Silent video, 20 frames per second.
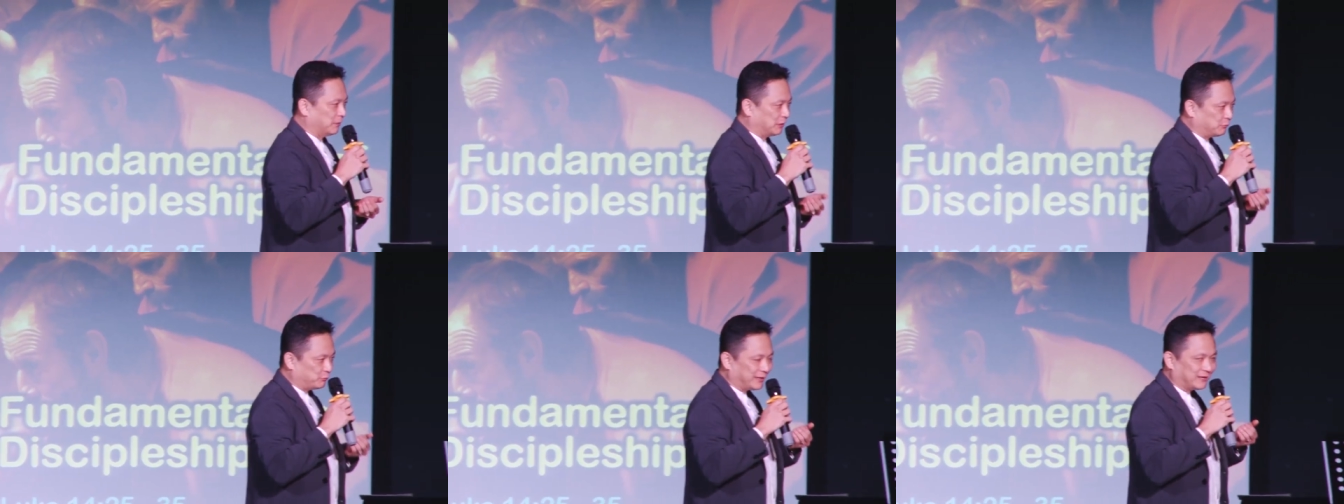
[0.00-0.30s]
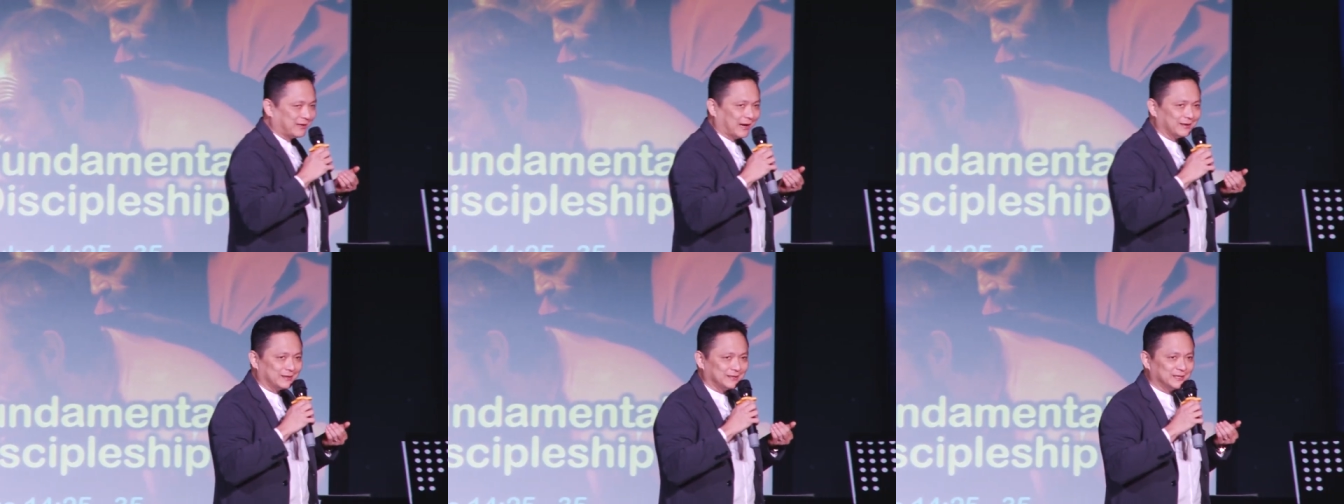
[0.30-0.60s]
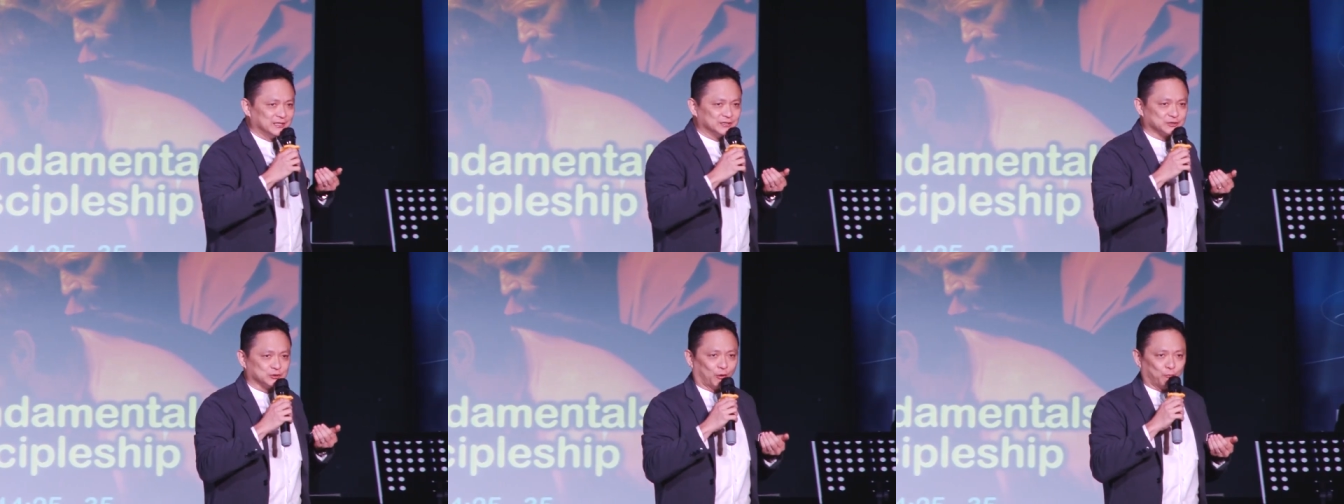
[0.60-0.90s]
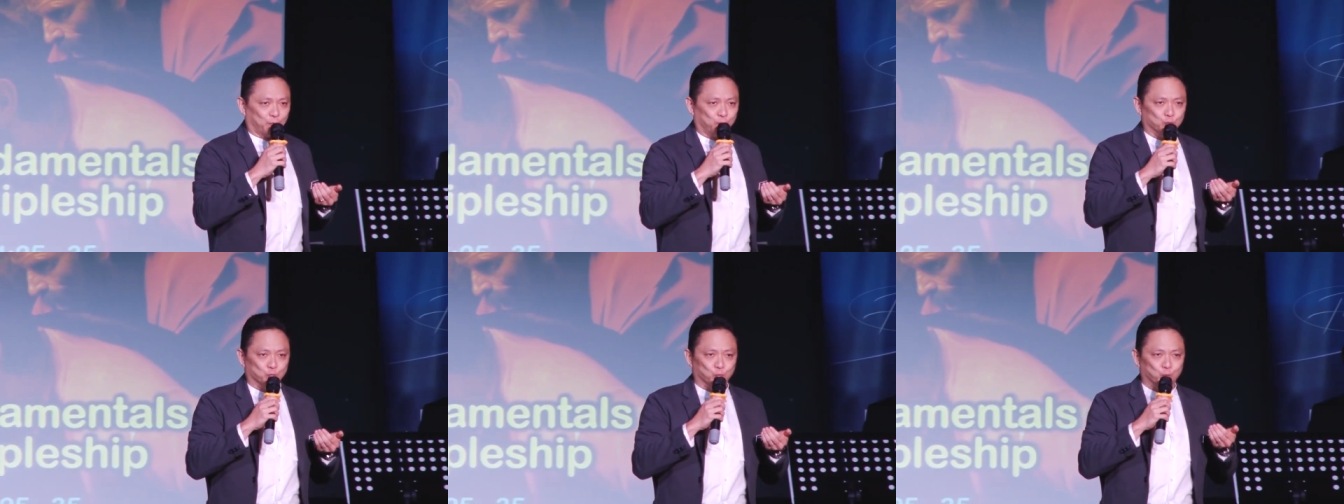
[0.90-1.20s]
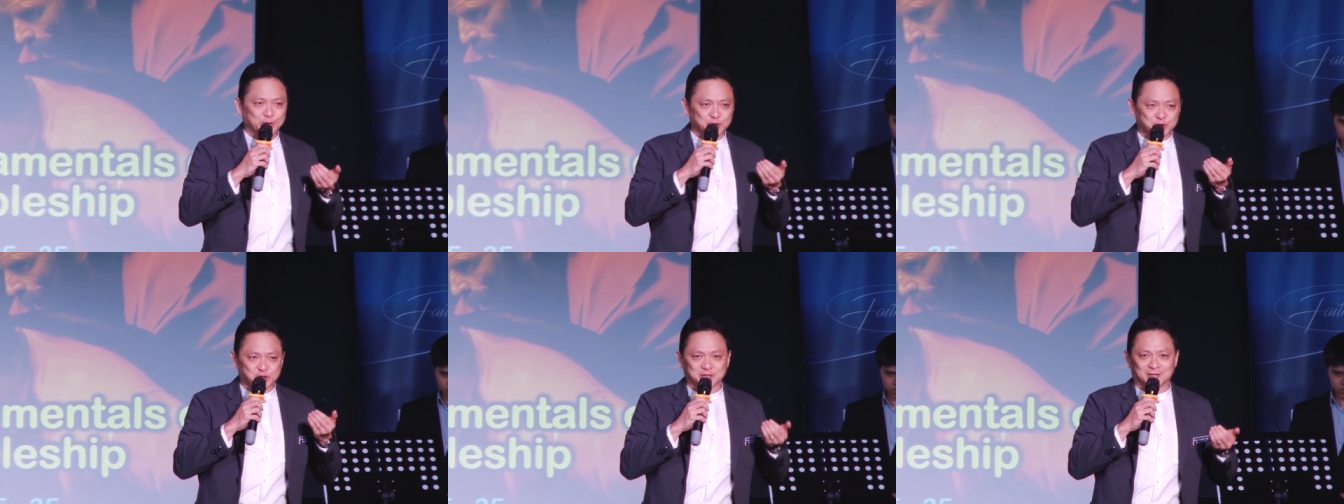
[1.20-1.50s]
But regardless of
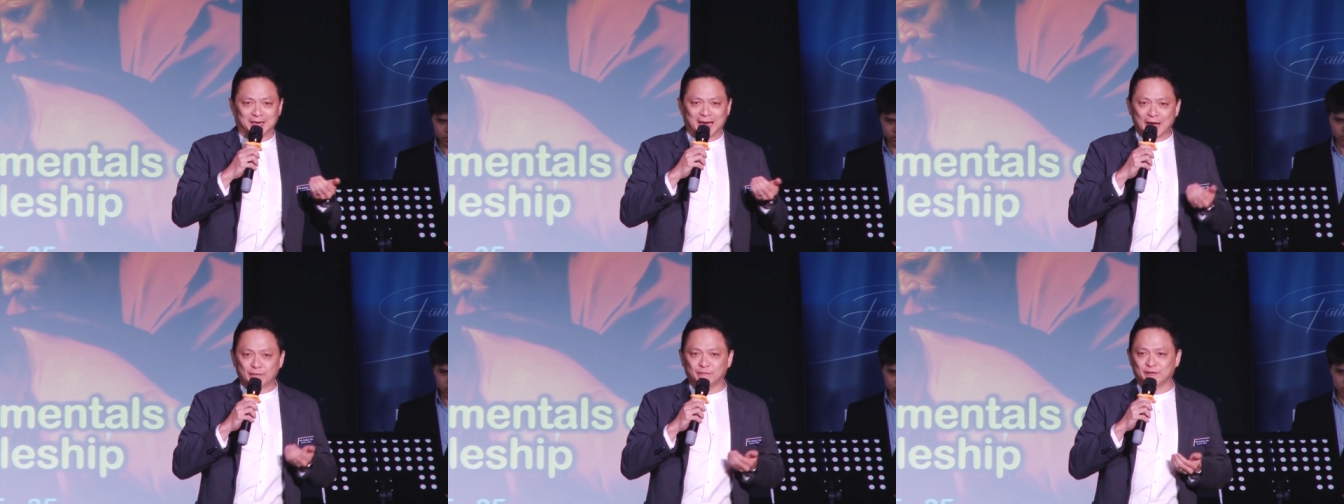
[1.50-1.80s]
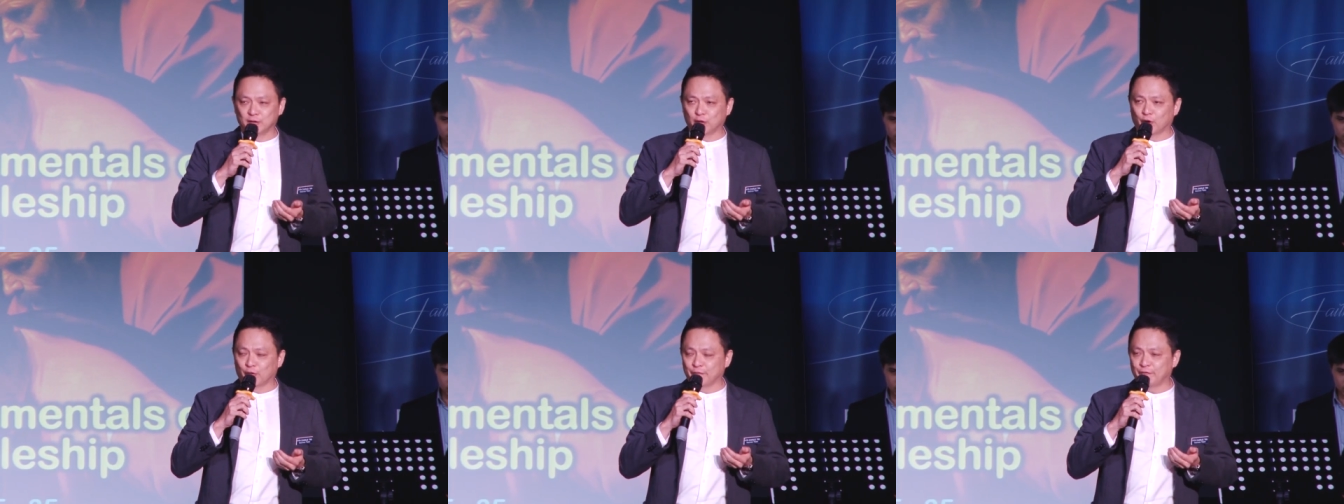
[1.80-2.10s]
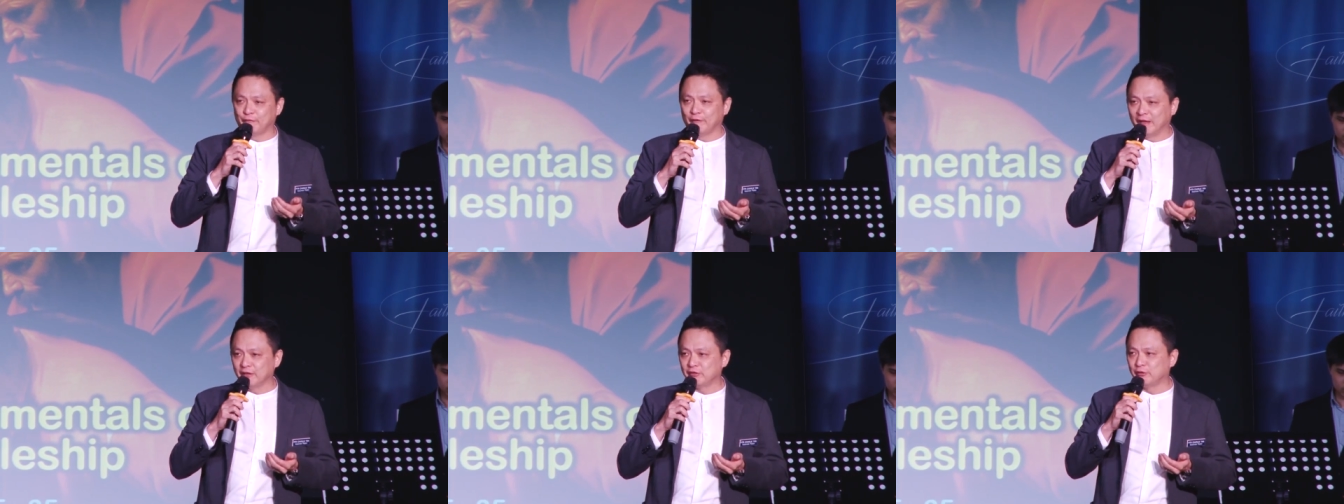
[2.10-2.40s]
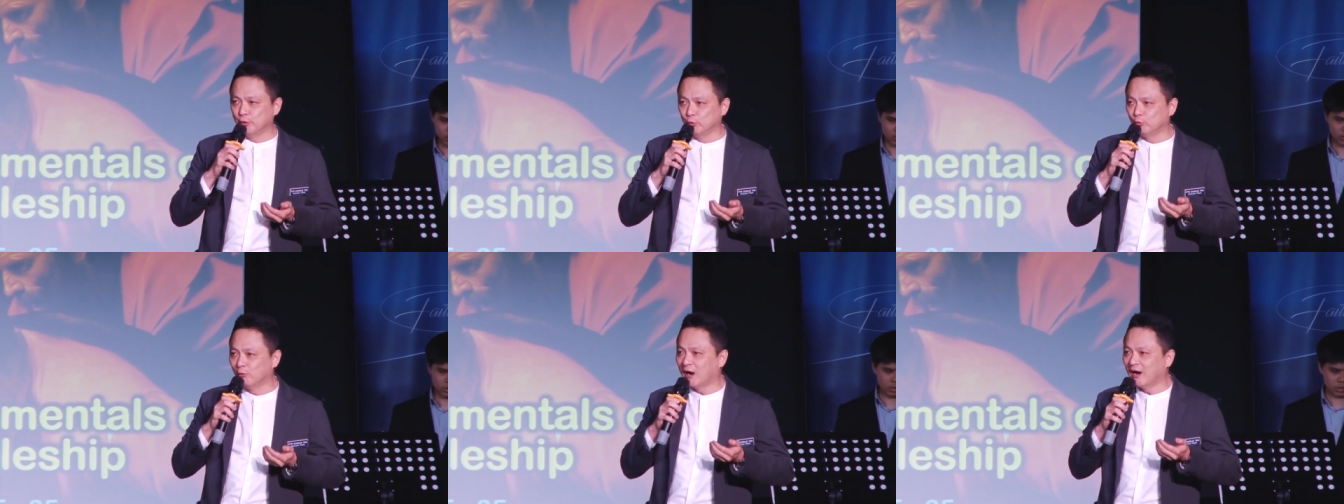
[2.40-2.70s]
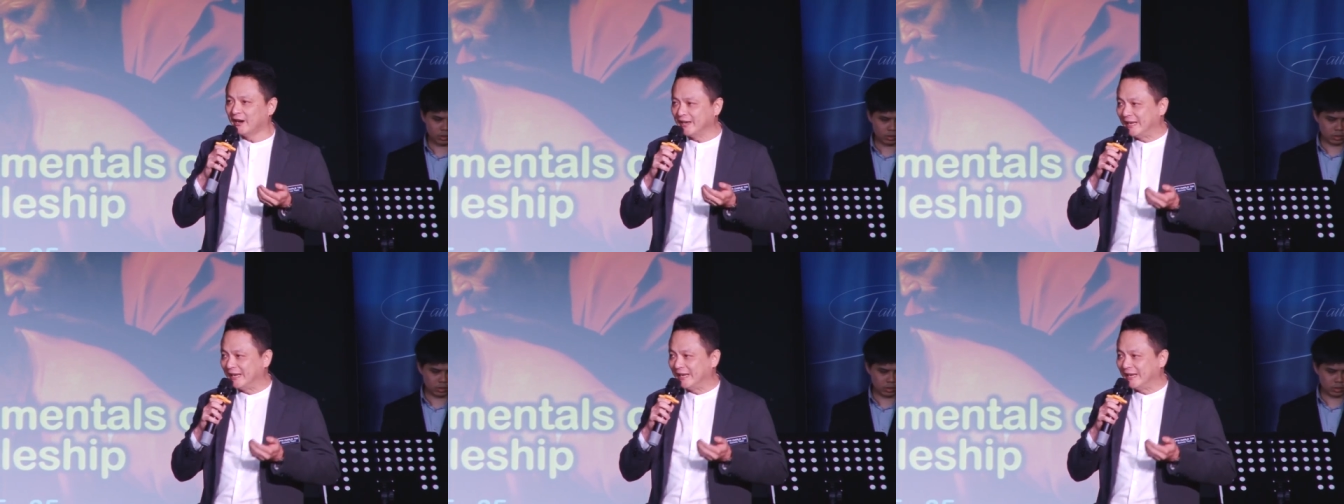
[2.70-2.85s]
which level of faith you